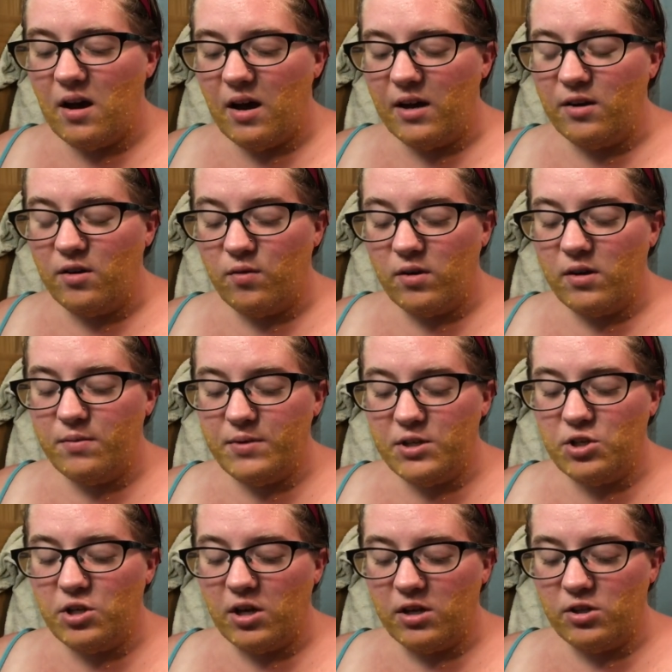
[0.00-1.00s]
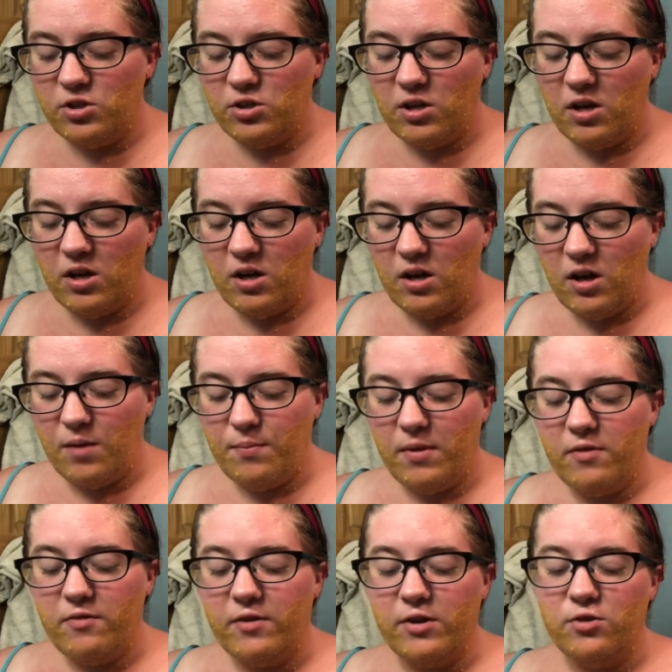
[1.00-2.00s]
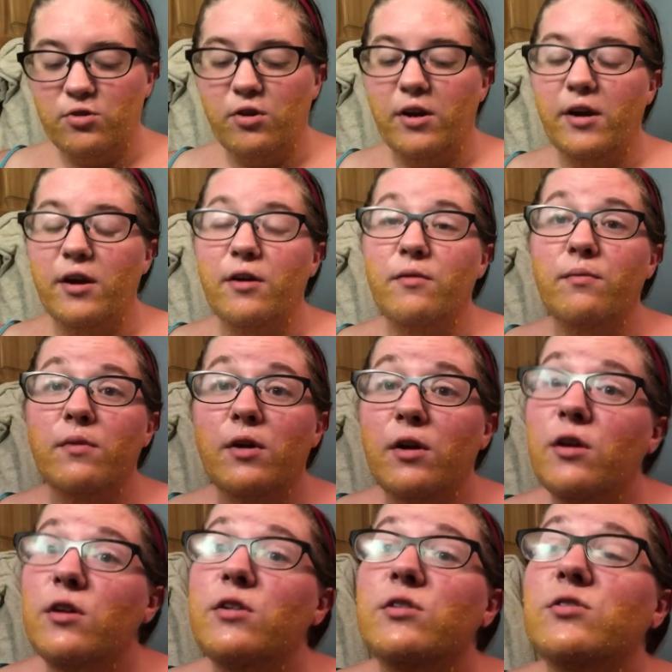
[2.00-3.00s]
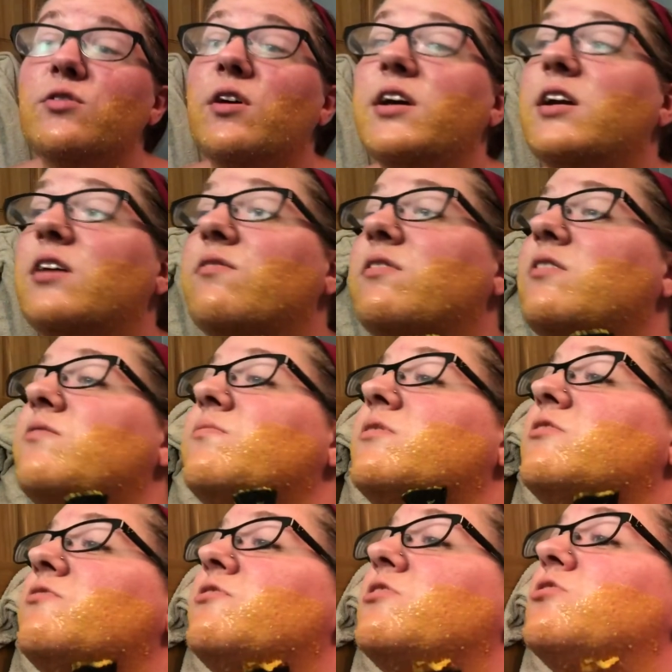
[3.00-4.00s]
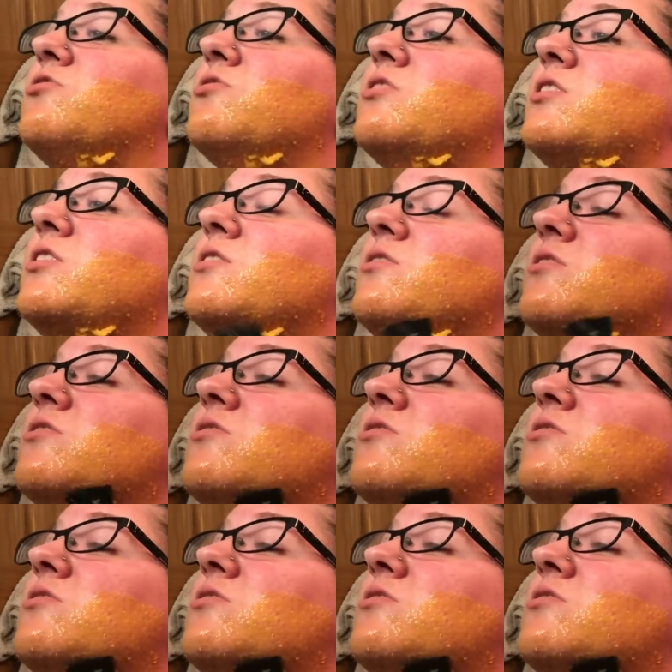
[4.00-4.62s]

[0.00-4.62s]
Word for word: I don't want to be judged on my facial hair. So I get rid of my facial hair.